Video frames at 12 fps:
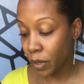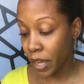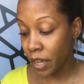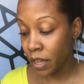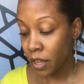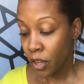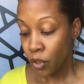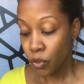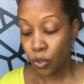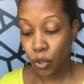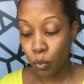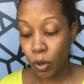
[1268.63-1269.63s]
Okay,
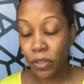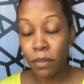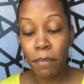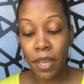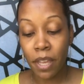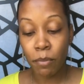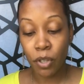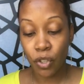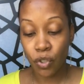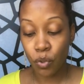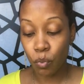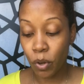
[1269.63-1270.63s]
so you're a wealthy man
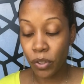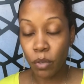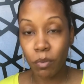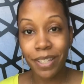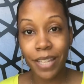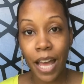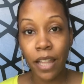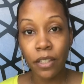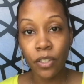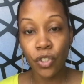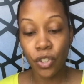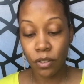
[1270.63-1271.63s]
because you're wealthy with
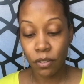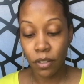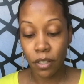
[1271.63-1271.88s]
knowledge.